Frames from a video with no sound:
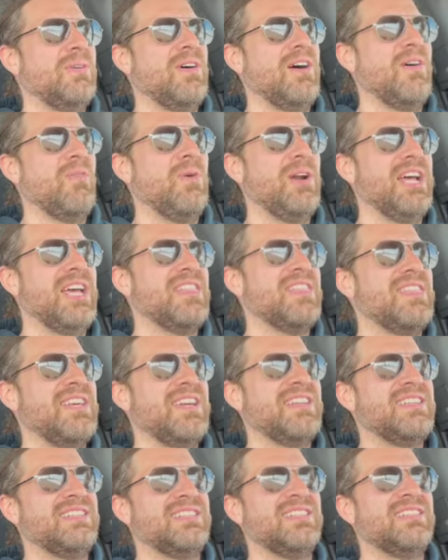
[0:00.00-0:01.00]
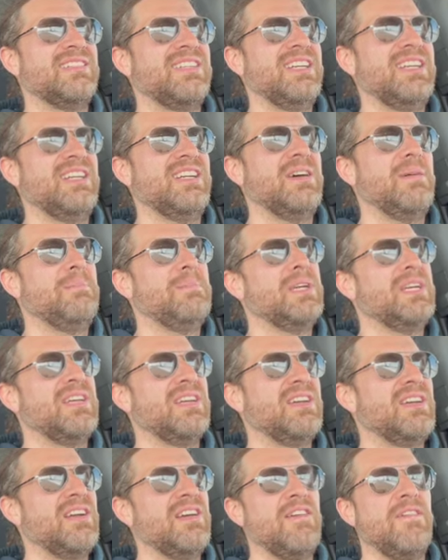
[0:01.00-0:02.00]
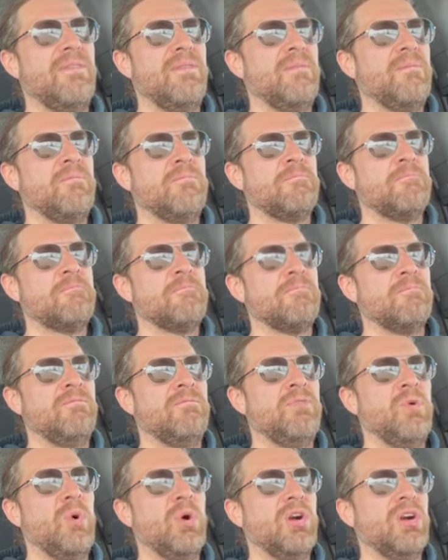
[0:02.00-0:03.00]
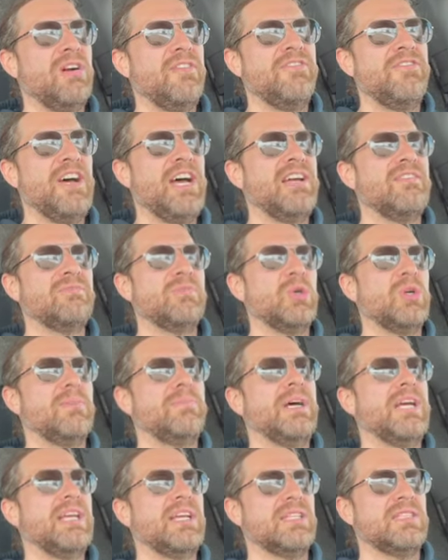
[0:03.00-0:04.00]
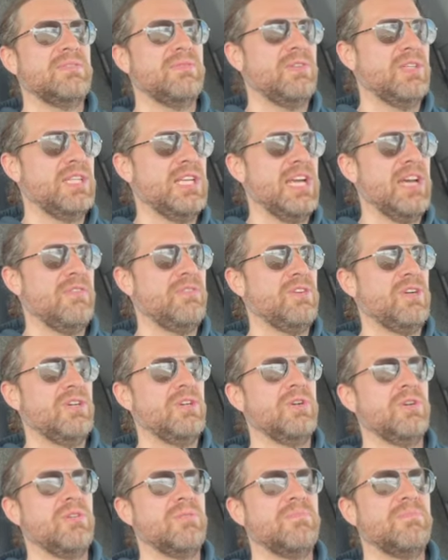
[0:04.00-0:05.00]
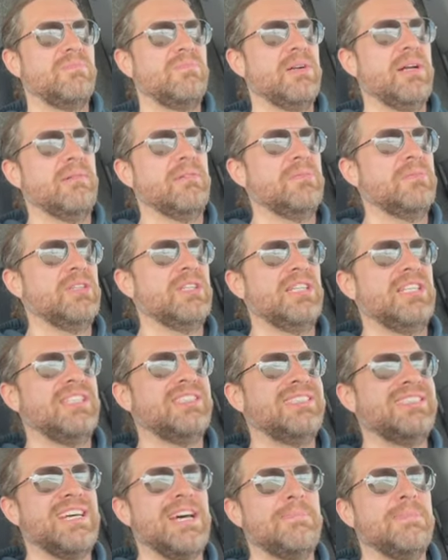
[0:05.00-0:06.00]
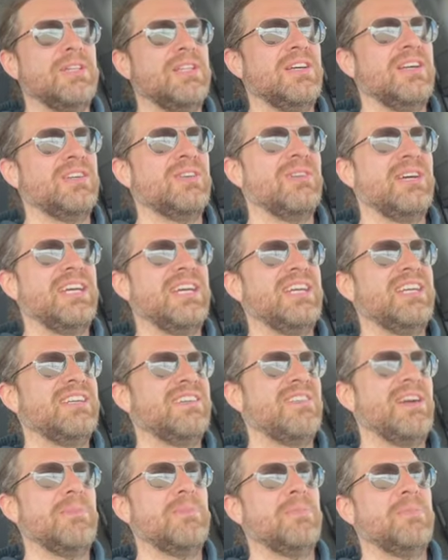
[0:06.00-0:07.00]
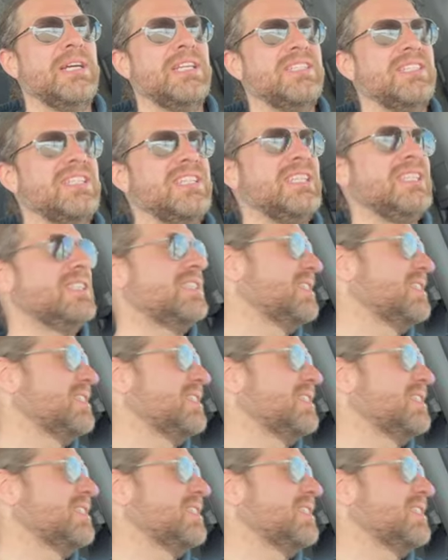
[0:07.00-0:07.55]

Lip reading: what I think is going to end up being 4 or 5 more bikes for the afternoon. Probably stop along the way and grab a bite to eat.